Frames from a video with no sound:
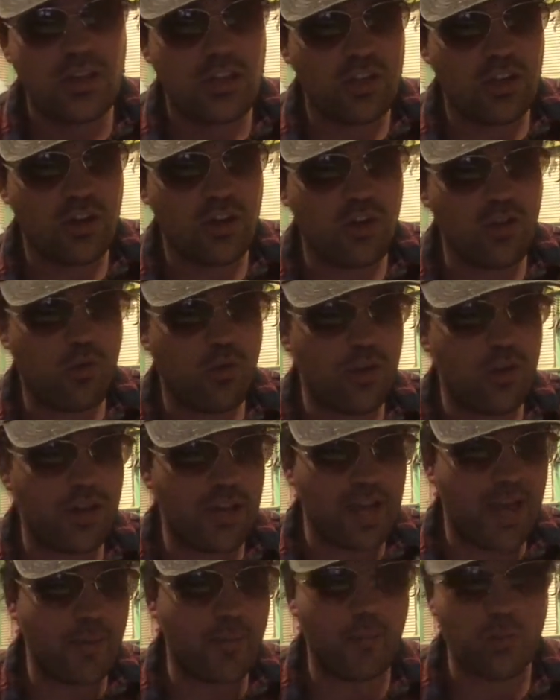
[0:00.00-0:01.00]
you know, what
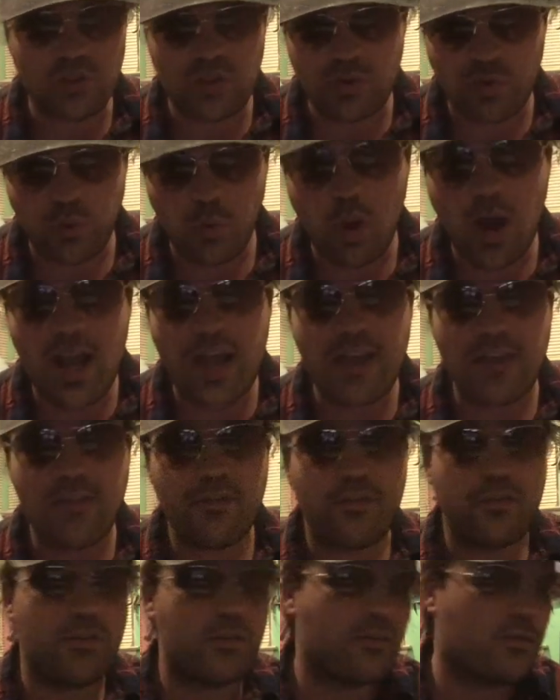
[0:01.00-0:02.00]
happened with his
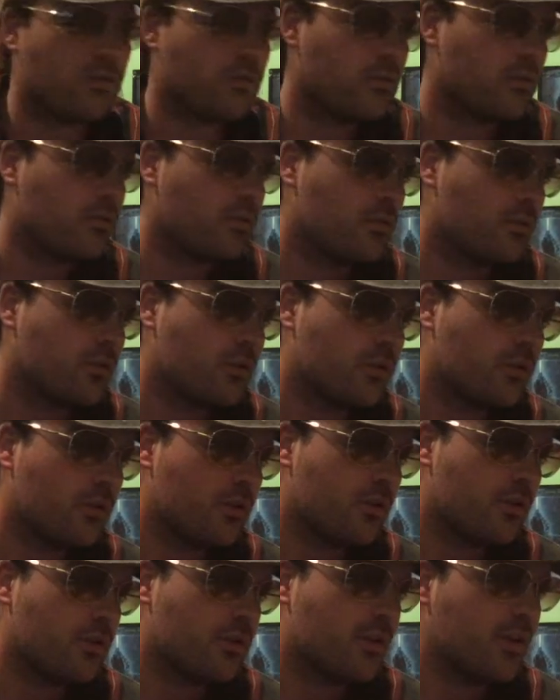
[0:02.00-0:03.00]
wife.
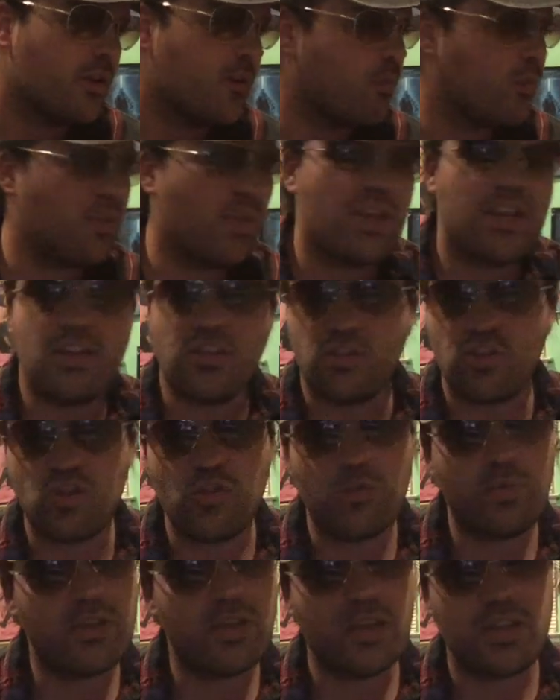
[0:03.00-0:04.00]
But then he
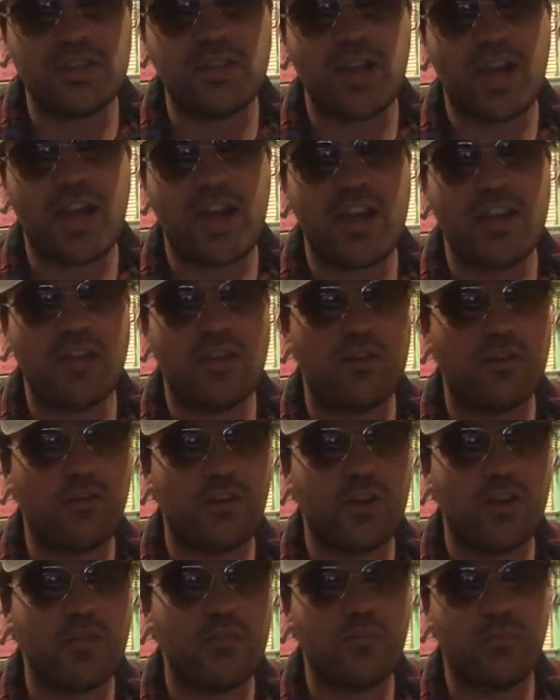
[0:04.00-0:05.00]
stupidly get dies on a
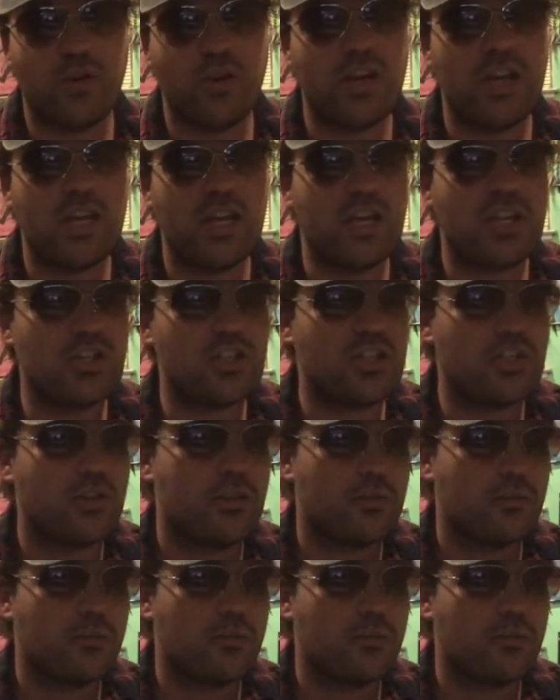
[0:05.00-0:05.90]
freaking bridge.